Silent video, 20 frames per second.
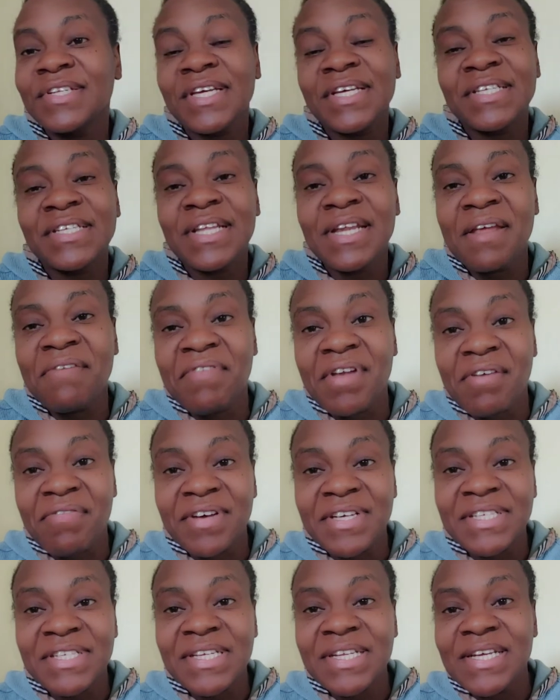test the level of
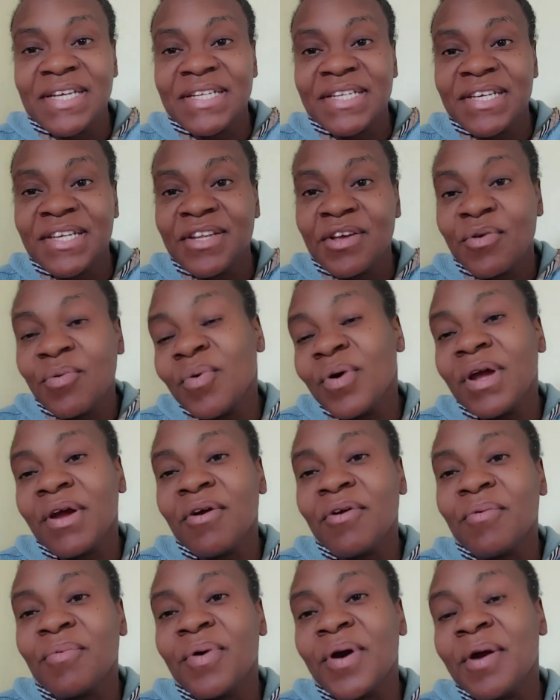acidity in your
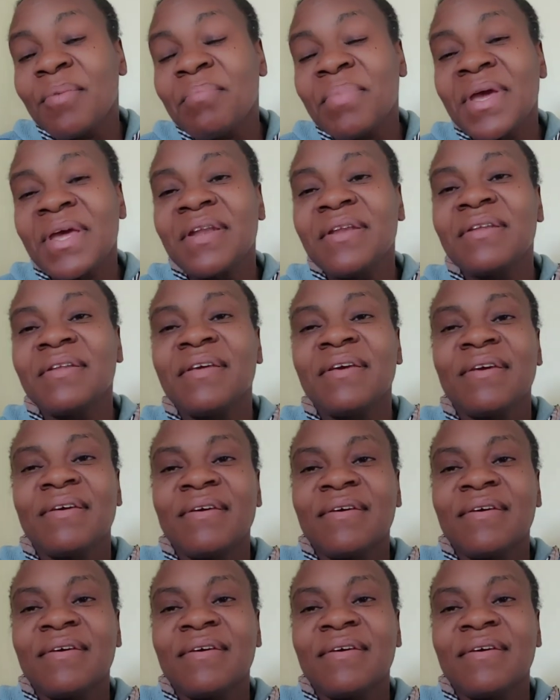worm bin.